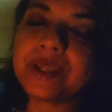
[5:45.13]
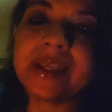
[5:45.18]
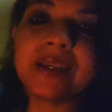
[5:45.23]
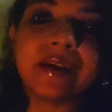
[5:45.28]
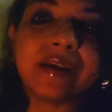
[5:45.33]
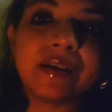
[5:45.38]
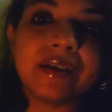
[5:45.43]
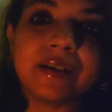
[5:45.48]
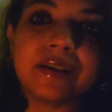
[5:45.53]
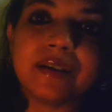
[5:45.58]

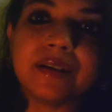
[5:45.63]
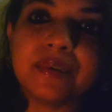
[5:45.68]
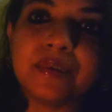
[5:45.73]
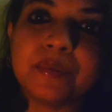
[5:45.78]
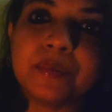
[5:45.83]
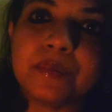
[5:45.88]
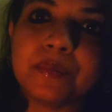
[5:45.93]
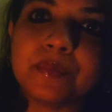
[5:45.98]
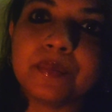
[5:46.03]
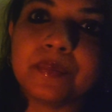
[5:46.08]
here,
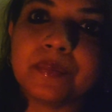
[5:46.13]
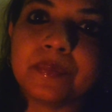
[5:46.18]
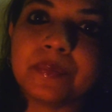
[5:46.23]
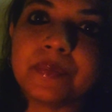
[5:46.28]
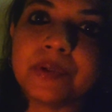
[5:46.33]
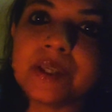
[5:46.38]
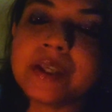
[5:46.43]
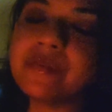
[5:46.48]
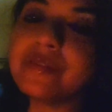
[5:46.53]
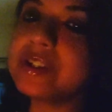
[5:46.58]

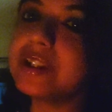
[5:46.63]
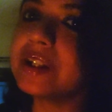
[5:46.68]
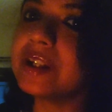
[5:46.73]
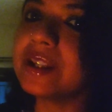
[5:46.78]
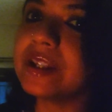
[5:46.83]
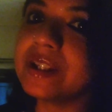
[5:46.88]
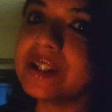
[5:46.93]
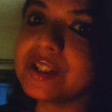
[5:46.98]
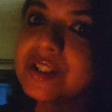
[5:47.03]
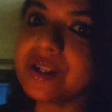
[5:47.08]
even
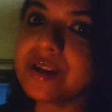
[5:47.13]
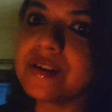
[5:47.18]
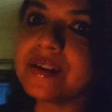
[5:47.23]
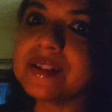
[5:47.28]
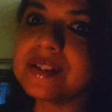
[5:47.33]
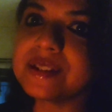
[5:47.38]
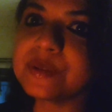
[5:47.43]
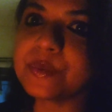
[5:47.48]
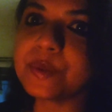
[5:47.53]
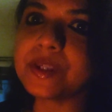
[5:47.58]
Ganesha
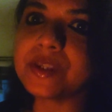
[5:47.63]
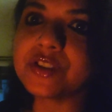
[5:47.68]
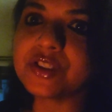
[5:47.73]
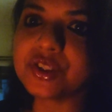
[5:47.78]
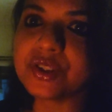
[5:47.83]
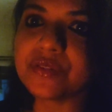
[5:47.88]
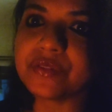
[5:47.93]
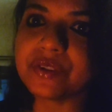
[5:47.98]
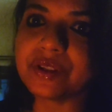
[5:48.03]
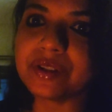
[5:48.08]
is with
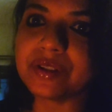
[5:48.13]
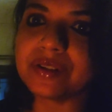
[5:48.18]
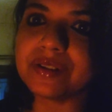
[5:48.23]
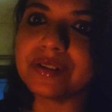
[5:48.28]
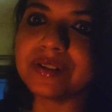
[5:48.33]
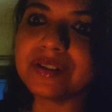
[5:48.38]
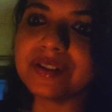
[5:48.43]
Shiva.